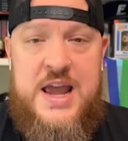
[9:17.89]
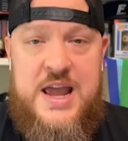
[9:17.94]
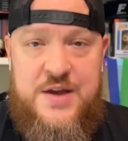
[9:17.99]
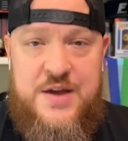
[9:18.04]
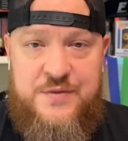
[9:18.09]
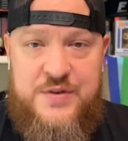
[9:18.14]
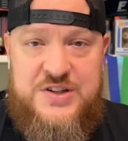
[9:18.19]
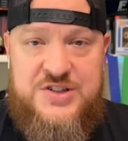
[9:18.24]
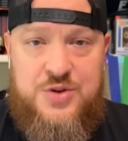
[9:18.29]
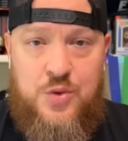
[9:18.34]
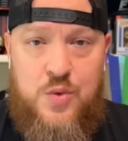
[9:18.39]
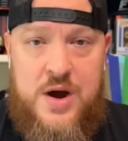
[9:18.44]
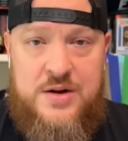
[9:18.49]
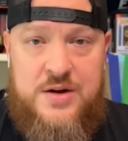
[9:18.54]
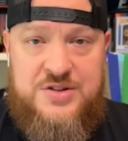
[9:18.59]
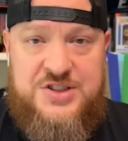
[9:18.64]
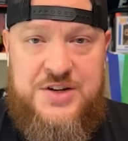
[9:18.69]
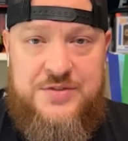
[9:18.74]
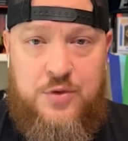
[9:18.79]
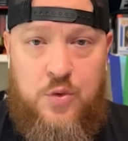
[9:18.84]
If he's the wide
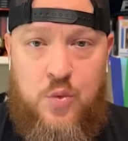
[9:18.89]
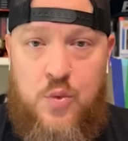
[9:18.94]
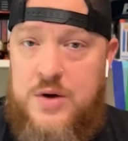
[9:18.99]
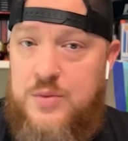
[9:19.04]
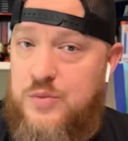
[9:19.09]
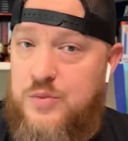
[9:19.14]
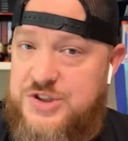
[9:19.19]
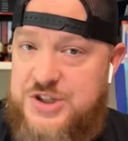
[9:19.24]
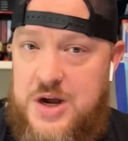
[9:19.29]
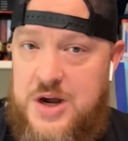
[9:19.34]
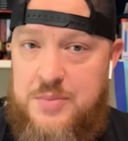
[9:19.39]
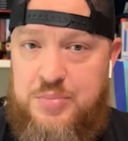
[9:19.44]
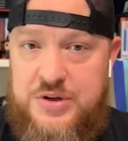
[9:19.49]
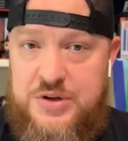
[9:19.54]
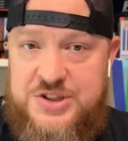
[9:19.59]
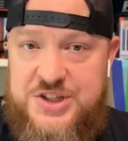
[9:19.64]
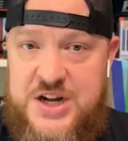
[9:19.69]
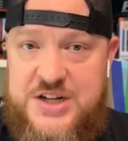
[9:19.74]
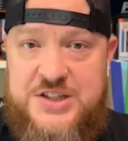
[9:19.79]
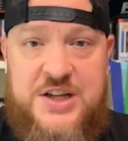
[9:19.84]
receiver one, which I'm
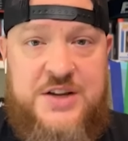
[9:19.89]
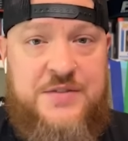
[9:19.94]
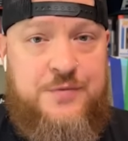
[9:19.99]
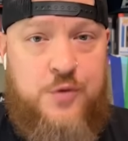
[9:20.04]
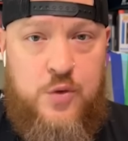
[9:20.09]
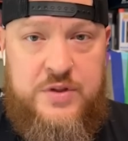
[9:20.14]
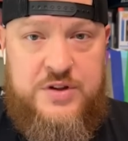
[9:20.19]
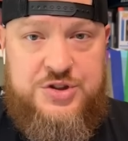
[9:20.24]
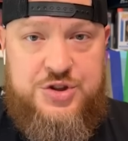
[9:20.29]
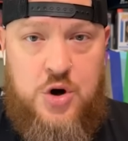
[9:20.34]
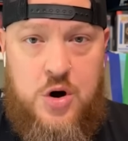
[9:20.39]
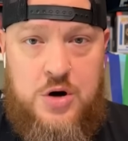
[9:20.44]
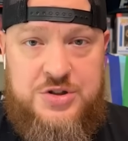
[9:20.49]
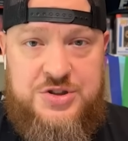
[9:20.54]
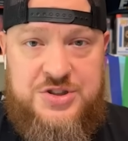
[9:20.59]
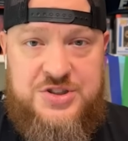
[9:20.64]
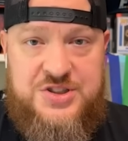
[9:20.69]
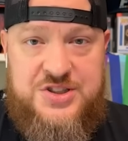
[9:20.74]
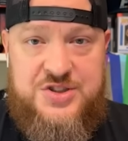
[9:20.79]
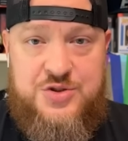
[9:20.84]
projecting for the
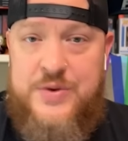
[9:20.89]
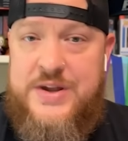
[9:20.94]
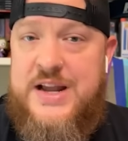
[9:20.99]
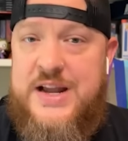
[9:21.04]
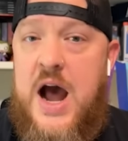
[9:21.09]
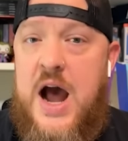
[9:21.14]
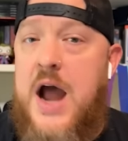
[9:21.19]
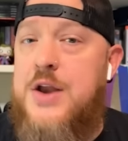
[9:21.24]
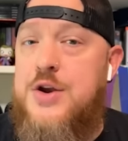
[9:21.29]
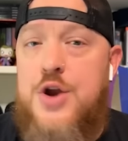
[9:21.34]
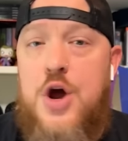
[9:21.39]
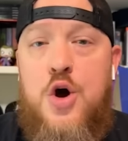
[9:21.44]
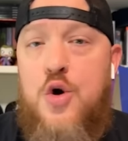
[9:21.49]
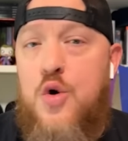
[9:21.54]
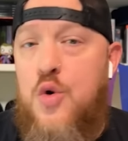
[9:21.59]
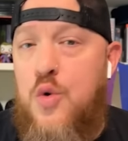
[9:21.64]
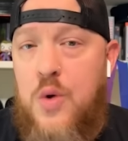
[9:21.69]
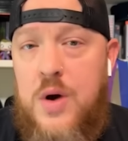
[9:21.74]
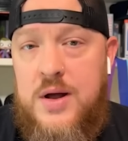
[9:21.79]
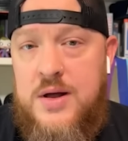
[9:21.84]
Chargers this week, I
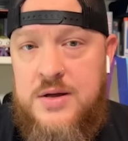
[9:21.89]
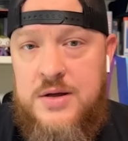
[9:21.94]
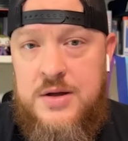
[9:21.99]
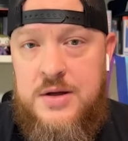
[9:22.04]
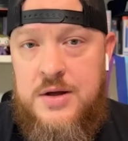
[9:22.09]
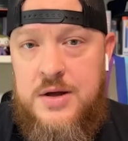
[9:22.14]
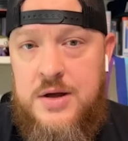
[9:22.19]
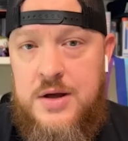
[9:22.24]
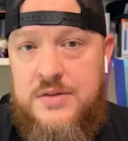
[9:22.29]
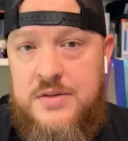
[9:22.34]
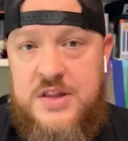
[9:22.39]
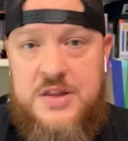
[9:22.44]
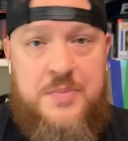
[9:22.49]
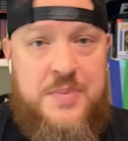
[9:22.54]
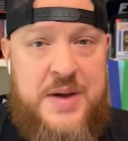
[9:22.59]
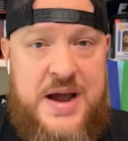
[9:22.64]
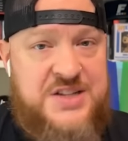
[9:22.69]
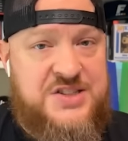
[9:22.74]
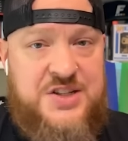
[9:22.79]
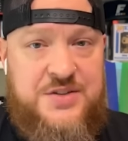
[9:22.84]
know that the
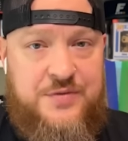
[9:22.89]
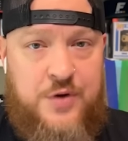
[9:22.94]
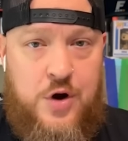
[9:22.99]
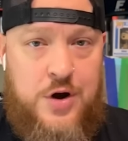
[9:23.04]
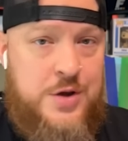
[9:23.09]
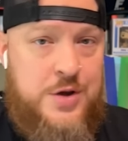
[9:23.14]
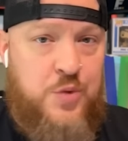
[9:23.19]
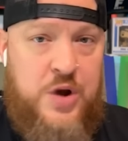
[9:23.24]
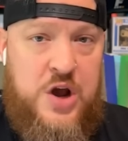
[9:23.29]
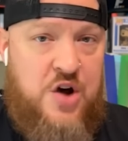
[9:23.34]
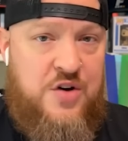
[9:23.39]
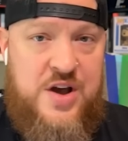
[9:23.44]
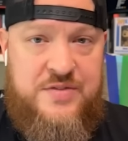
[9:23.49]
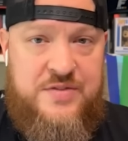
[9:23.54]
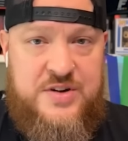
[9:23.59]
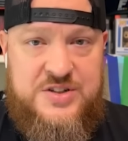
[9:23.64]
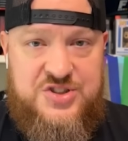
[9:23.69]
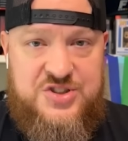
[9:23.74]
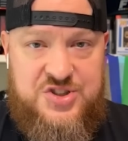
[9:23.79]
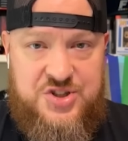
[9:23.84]
passing volume, we all
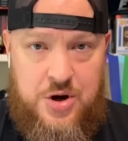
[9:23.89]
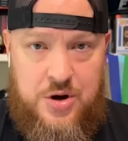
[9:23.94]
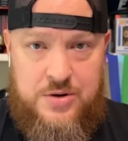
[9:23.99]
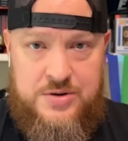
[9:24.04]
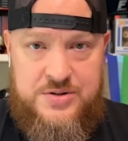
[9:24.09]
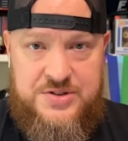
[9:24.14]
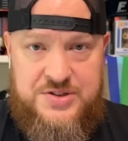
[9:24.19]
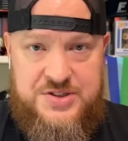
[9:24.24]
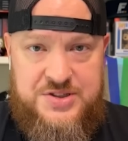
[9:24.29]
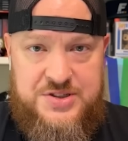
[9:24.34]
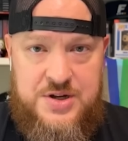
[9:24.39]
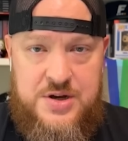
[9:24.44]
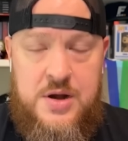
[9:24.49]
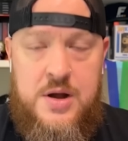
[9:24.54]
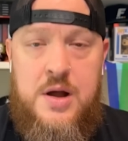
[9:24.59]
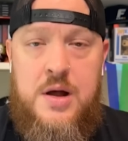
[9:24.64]
have concerns.